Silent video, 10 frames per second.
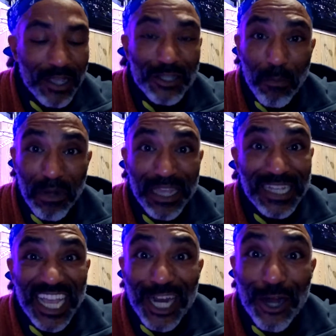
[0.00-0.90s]
So
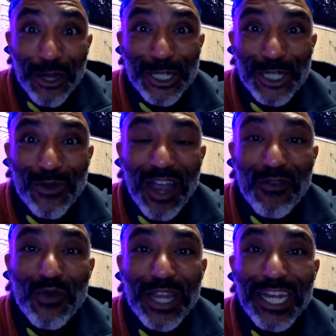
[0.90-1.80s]
please, I encourage you. I
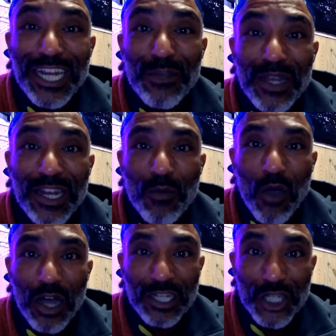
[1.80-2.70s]
really, really
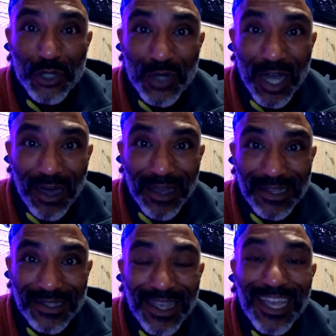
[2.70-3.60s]
want you
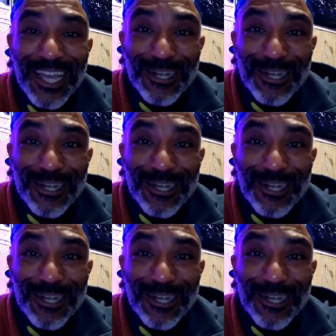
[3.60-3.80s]
guys